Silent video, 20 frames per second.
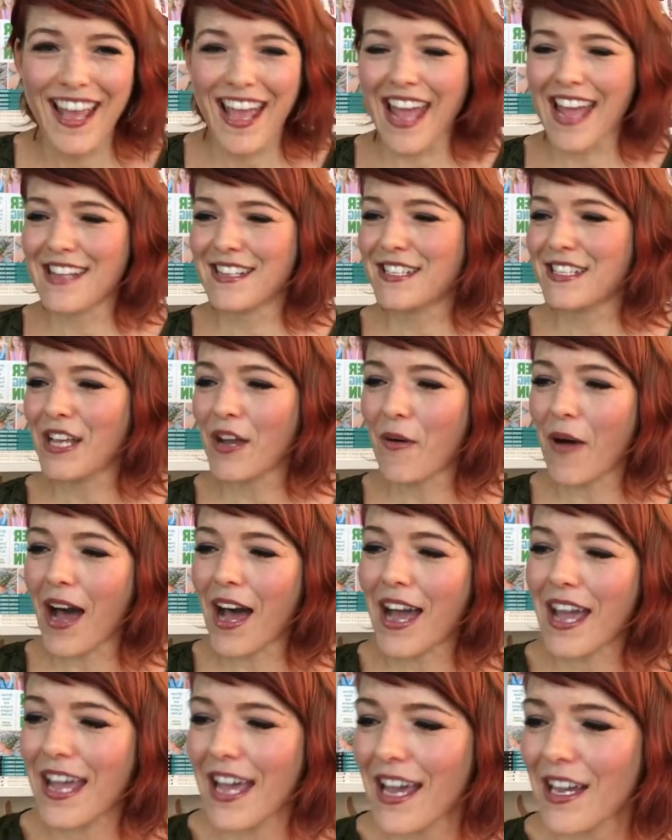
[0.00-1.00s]
And so
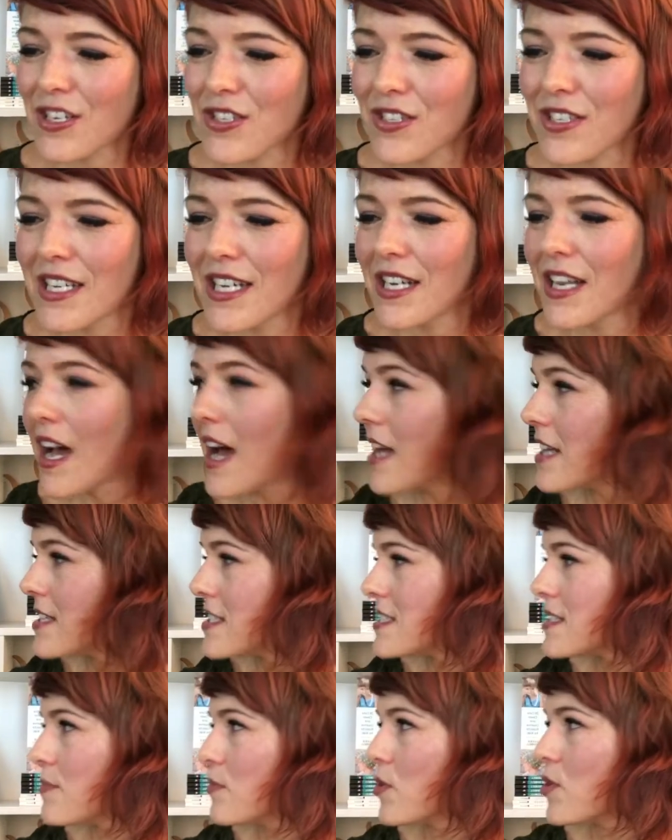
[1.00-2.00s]
I actually had gotten
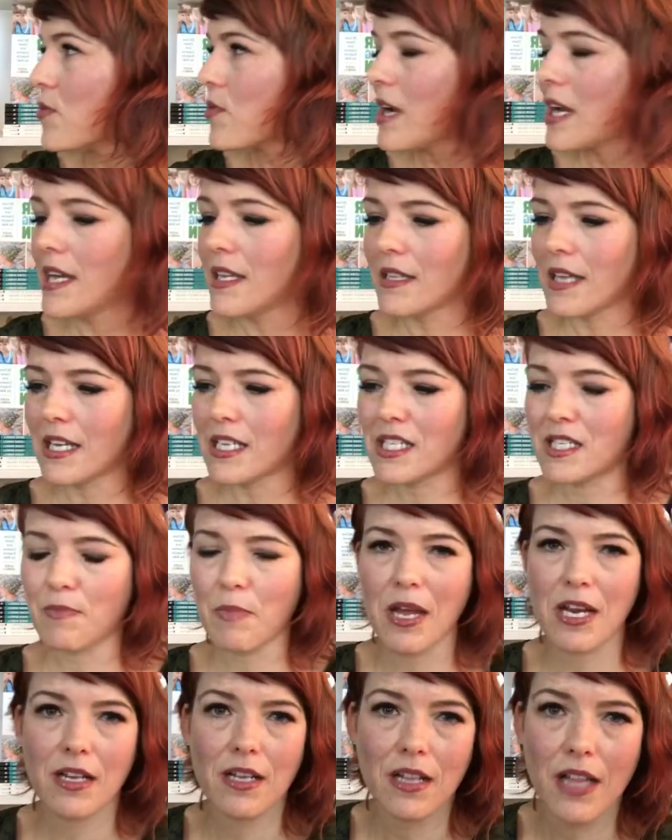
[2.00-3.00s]
some great like
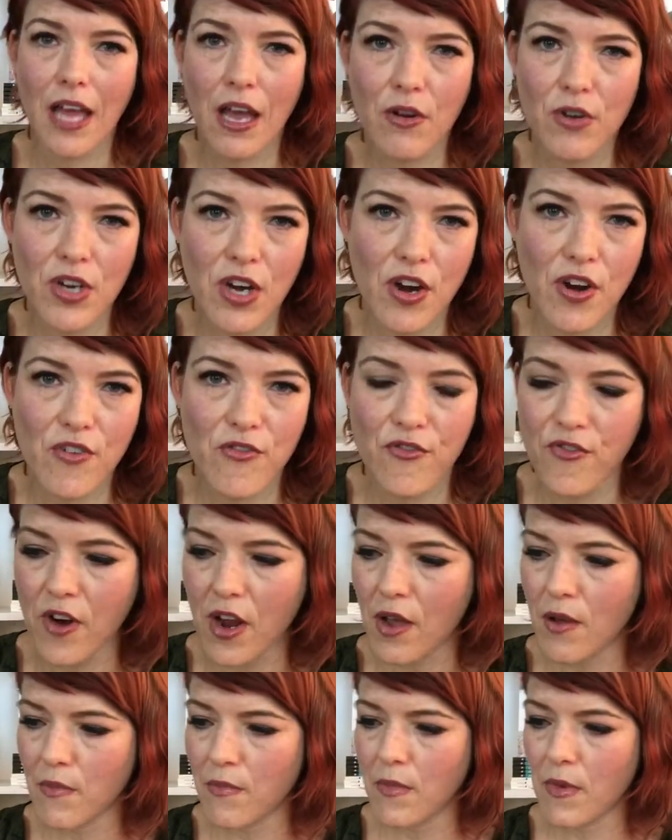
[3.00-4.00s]
spun cloud yarn
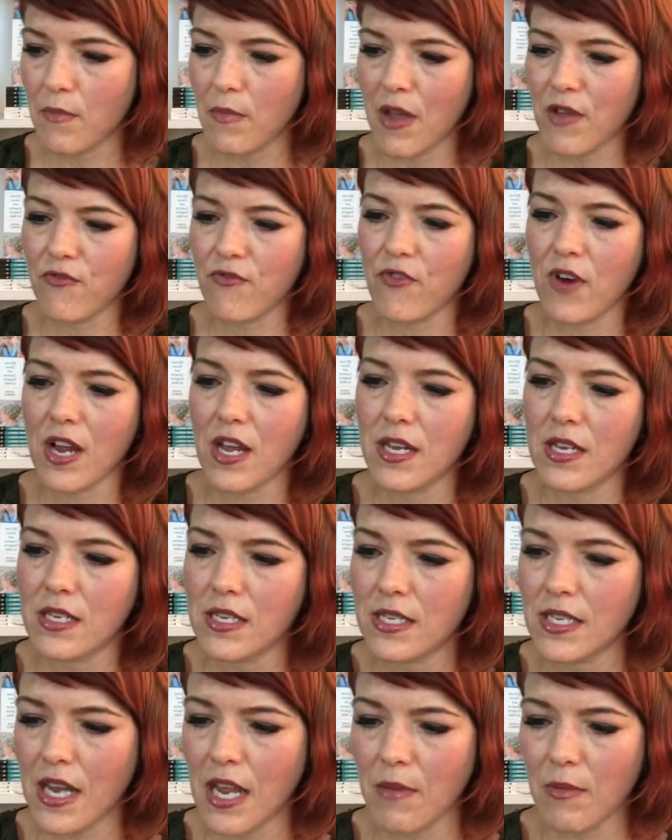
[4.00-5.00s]
from my
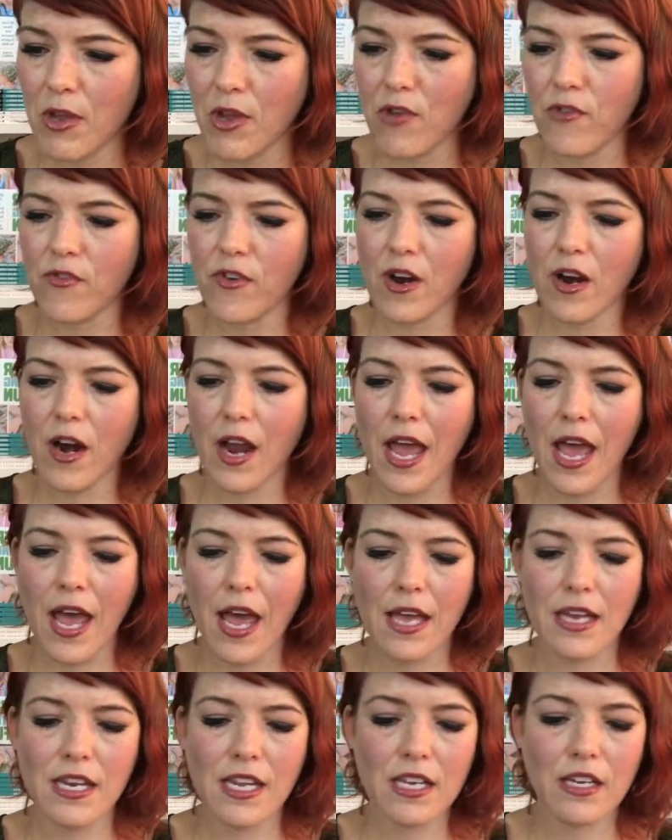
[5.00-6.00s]
friend Amy over
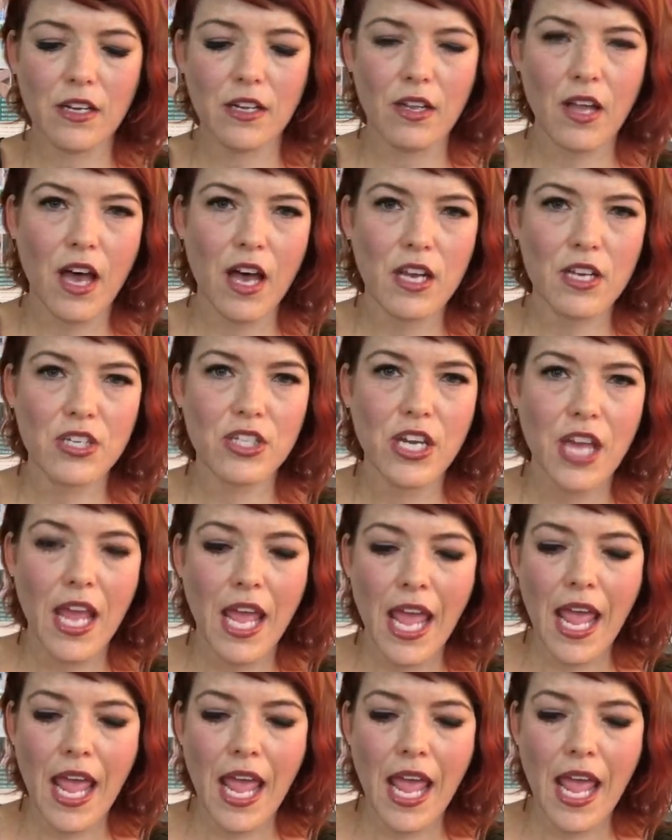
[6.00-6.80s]
at Knit Collage.